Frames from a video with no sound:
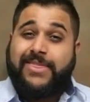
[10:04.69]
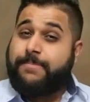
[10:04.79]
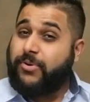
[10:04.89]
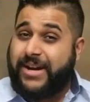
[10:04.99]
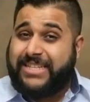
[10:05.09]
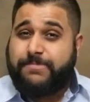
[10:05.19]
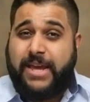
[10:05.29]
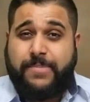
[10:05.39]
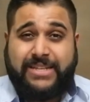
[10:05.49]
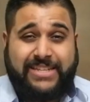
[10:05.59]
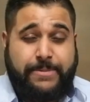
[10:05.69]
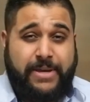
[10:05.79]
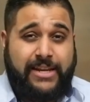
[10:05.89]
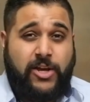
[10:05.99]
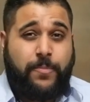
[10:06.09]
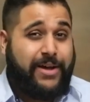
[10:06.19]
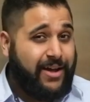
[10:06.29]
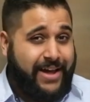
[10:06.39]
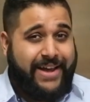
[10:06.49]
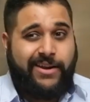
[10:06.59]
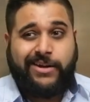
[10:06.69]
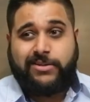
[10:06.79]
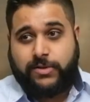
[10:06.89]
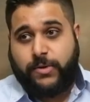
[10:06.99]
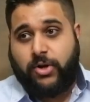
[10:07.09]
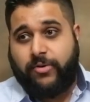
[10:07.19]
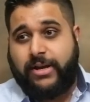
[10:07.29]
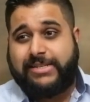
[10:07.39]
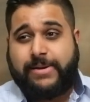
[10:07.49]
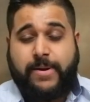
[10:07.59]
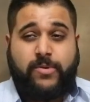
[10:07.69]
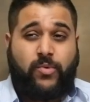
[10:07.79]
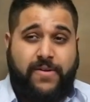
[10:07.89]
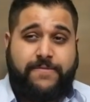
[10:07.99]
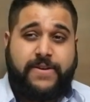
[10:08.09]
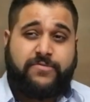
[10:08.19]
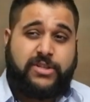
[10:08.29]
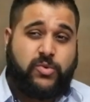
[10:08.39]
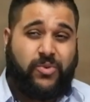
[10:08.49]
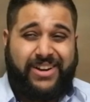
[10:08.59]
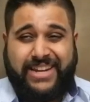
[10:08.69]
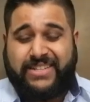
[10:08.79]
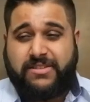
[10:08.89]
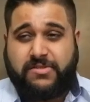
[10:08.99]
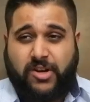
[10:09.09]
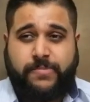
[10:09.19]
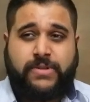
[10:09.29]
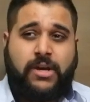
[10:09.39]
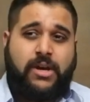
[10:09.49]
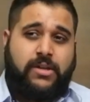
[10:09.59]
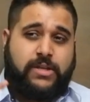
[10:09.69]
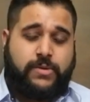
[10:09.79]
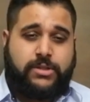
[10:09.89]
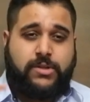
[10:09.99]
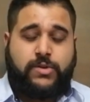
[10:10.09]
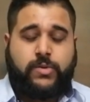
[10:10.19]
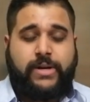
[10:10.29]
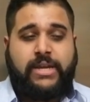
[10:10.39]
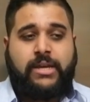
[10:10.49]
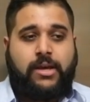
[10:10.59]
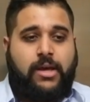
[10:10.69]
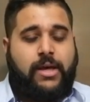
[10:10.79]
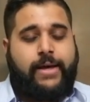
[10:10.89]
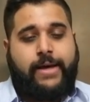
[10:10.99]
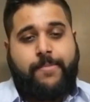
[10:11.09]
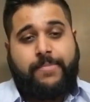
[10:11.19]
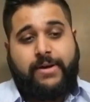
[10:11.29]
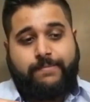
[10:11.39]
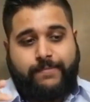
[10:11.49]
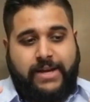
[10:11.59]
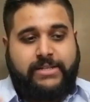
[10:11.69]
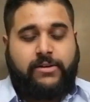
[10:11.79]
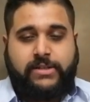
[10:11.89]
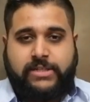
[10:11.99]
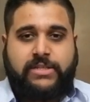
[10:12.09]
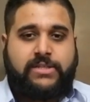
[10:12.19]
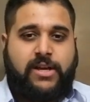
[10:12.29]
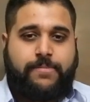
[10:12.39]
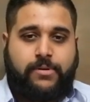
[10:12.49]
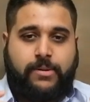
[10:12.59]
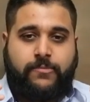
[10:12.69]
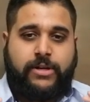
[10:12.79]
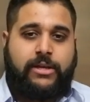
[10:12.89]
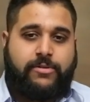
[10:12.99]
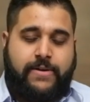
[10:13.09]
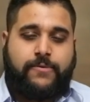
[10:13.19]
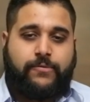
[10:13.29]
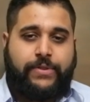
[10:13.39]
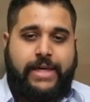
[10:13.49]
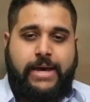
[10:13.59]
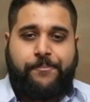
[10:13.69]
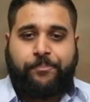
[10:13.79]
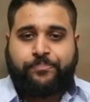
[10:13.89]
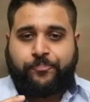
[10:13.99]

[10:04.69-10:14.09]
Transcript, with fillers: The price may be seeming a little bit high, and I do agree. I'd say maybe one fifty to one eighty tops. This was two twenty, um, but as I got this as a sample, I'm really grateful for that.